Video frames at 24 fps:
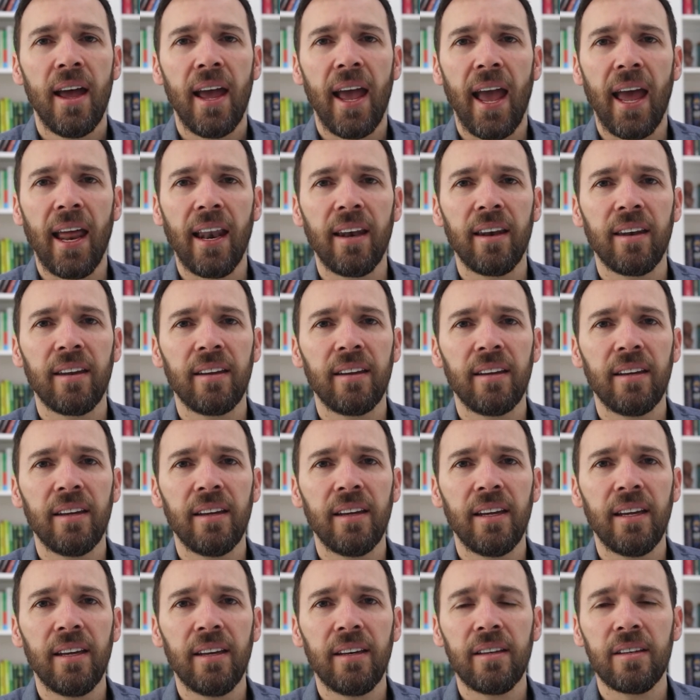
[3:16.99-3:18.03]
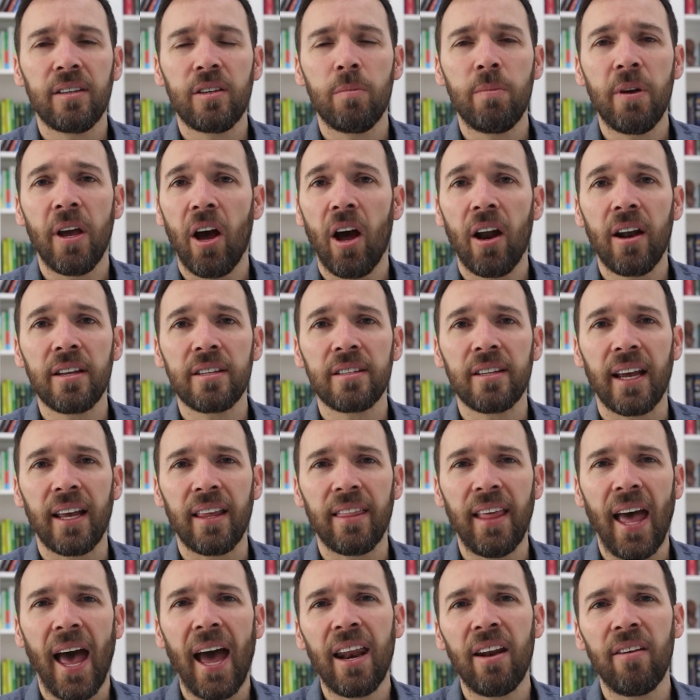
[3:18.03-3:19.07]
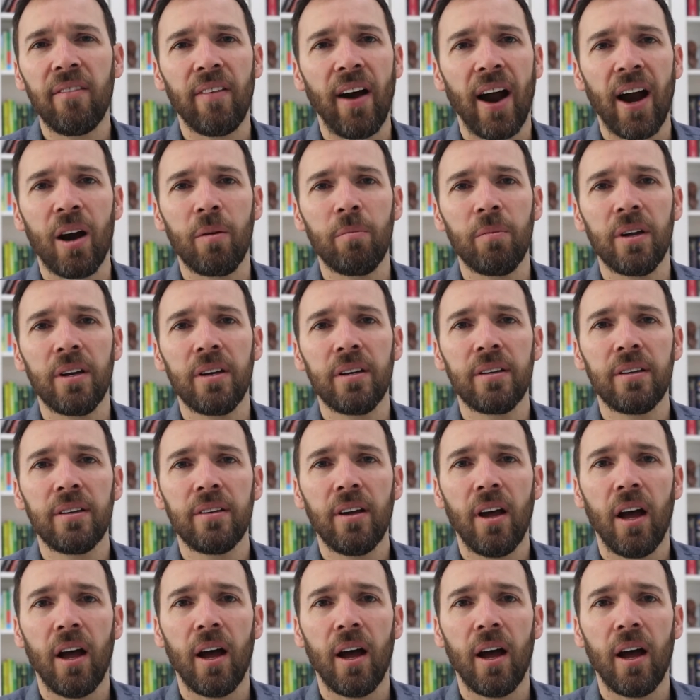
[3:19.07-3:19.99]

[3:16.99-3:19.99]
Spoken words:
And to be honest, that environment,